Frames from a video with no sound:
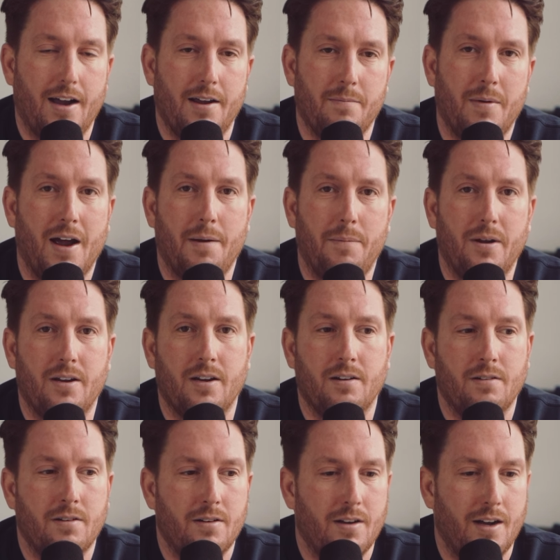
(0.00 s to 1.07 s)
in my
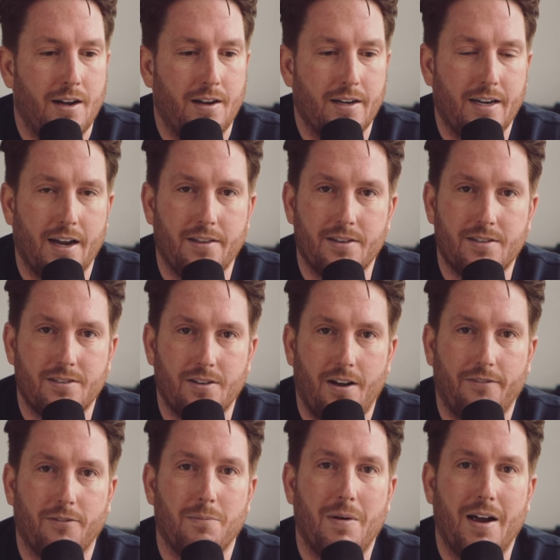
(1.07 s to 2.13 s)
opinion, again, this is
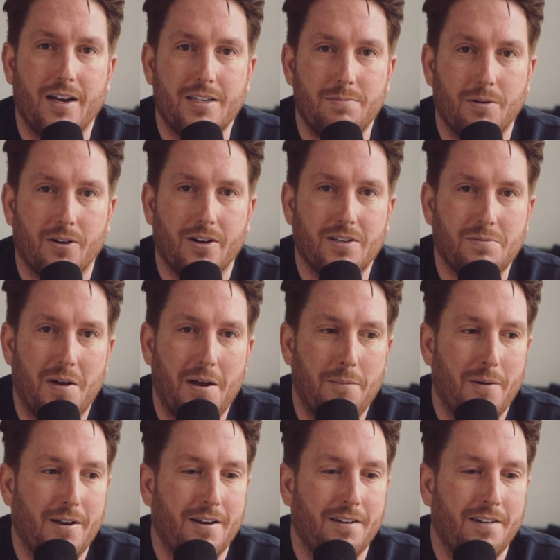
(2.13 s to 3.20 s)
all from my experience, my
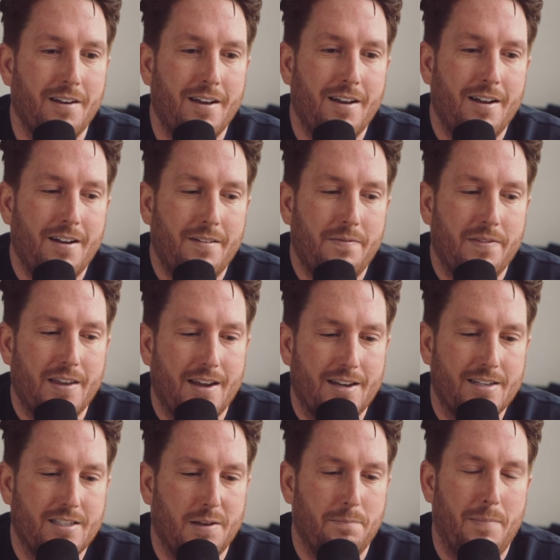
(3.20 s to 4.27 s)
opinion,
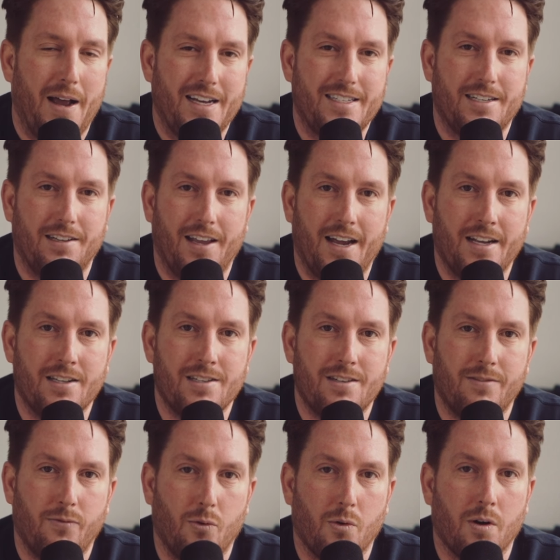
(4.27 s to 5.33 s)
is the best
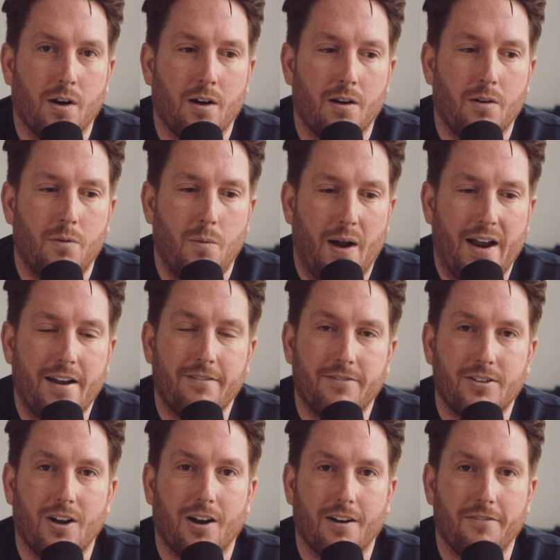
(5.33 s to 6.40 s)
lens for wedding
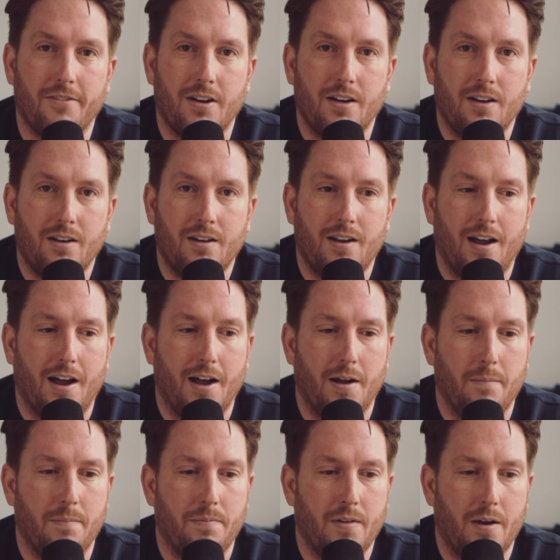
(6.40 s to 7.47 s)
photography.
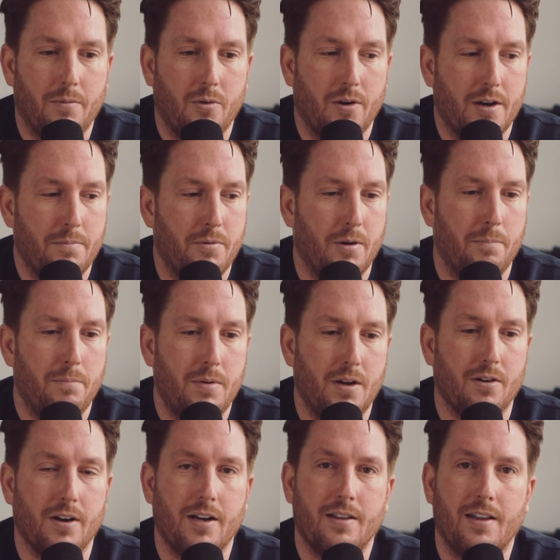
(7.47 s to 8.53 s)
I'm going to put a
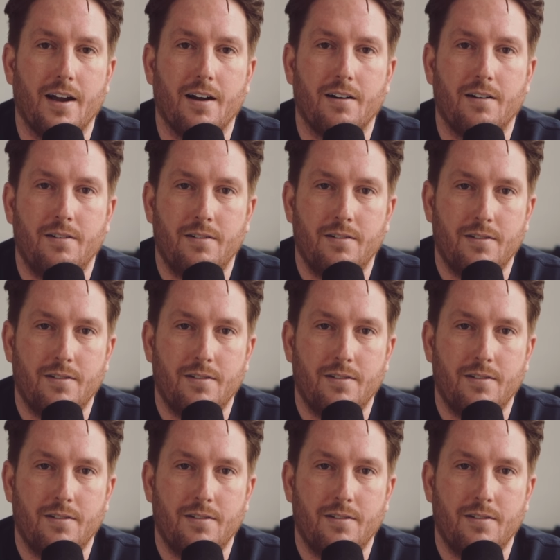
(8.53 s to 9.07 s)
period there.